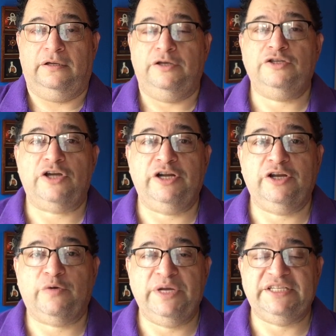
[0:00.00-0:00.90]
You start
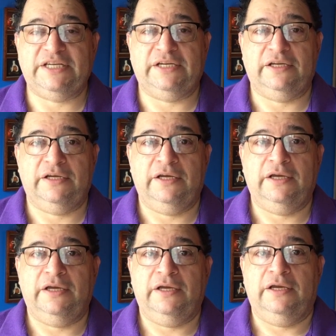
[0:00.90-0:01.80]
increasing.
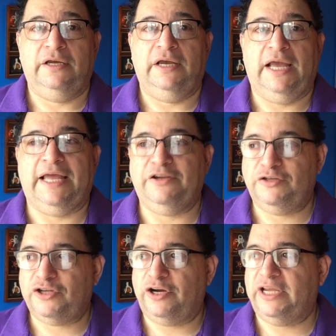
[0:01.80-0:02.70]
And you
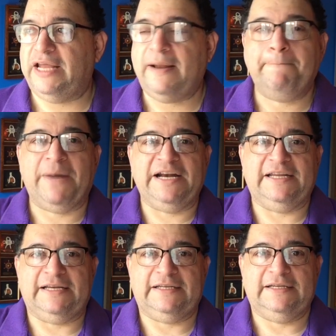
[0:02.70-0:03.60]
start getting
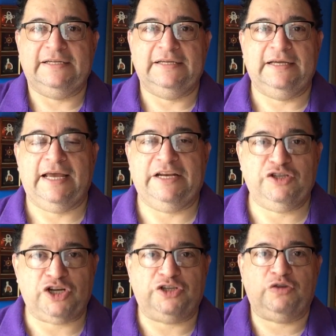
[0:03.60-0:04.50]
abundant. And you
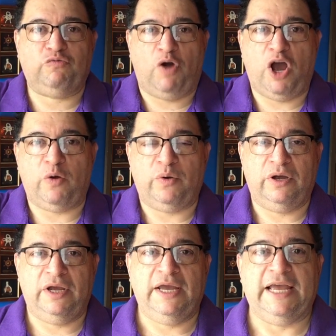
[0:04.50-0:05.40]
start to grow.
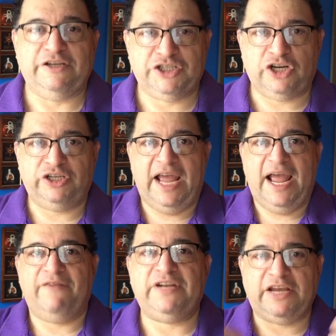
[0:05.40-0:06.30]
And you start to
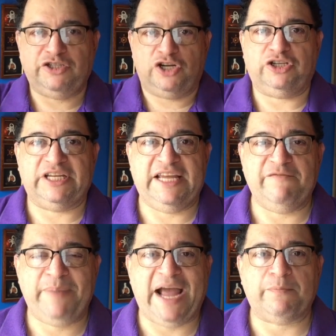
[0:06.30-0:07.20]
have, and now you start to
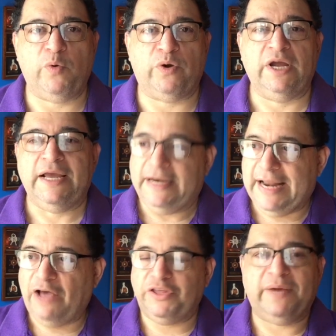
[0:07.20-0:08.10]
give back more.
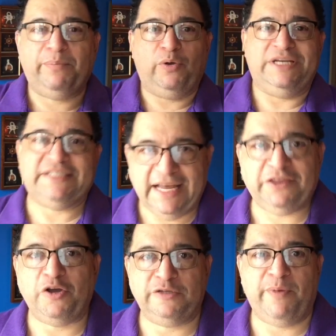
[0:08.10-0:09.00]
Now the employees get
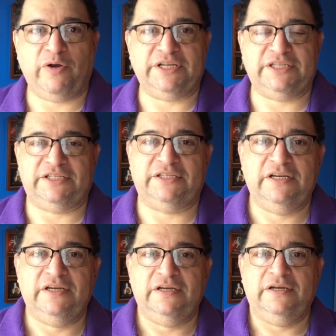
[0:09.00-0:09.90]
those bonuses.
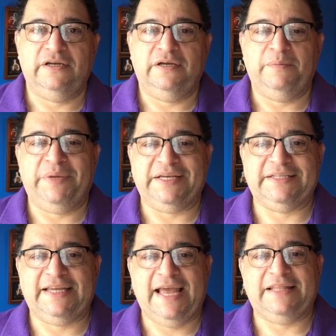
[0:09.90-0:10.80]
Because
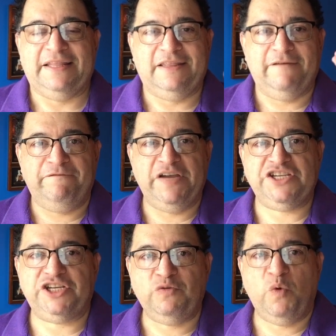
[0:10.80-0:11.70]
again, the
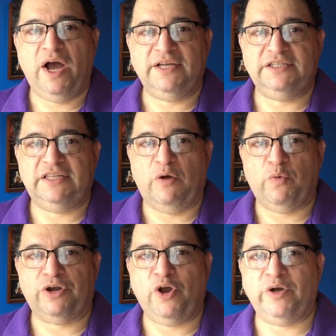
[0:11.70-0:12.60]
vision was that
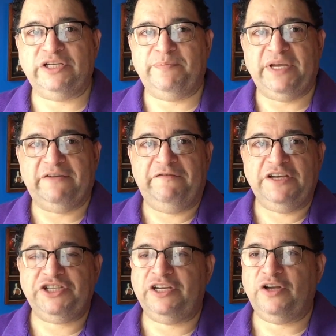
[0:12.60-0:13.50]
we're going to be
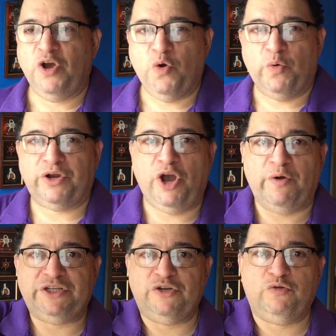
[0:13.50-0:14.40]
efficient. We're
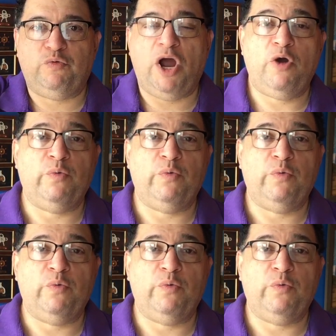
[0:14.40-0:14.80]
going to grow.